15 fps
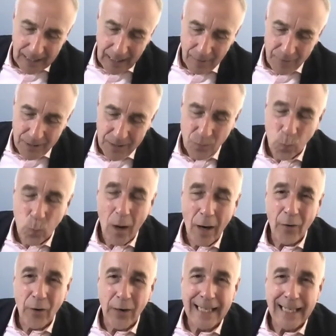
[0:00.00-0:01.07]
I'm just
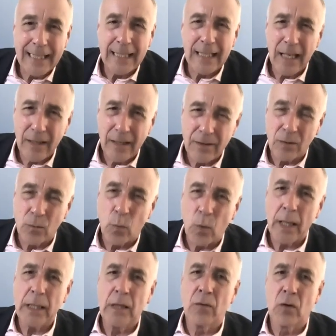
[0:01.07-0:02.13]
wondering, in London,
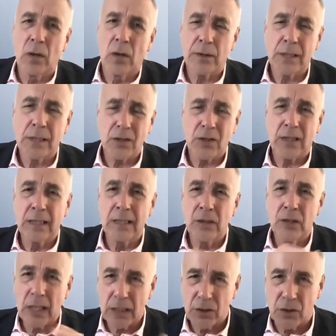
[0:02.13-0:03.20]
where you've got such a
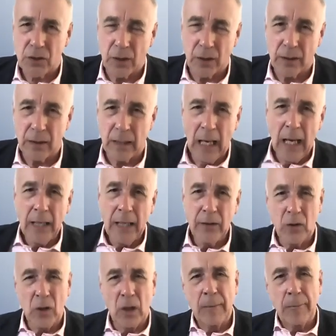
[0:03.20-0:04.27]
congestion, you've
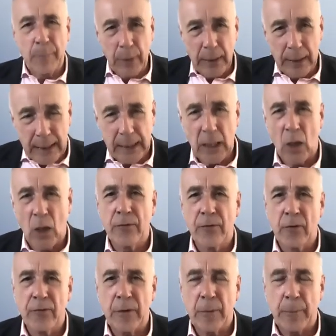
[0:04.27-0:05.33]
got a bleed over
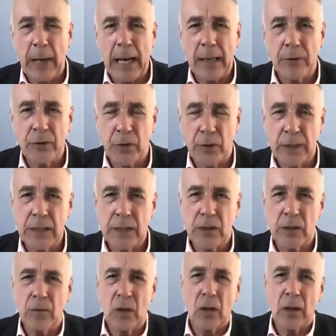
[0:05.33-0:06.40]
of the boundaries,
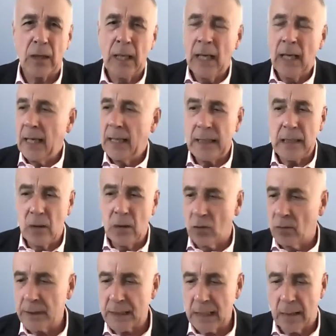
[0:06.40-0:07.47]
you've got an
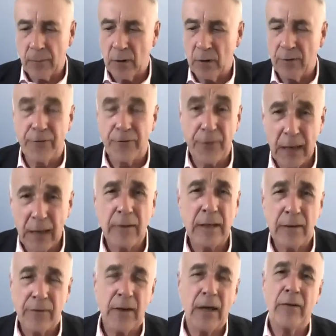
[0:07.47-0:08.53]
enormous number of
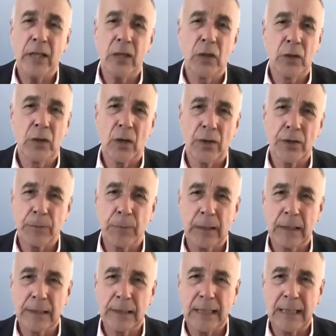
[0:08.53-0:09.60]
very, very good
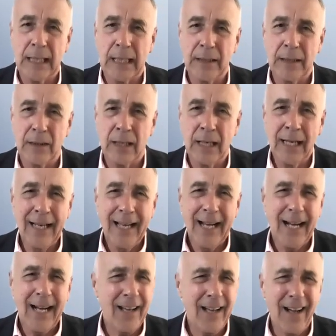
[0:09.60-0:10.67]
hospitals in London.
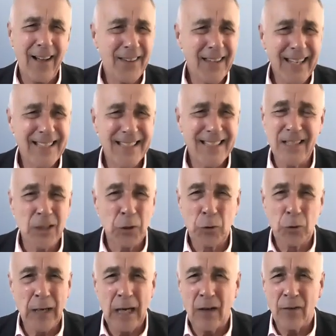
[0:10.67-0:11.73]
Are they still
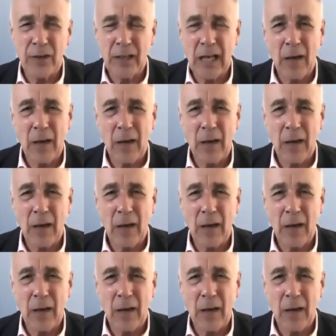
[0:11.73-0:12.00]
relevant?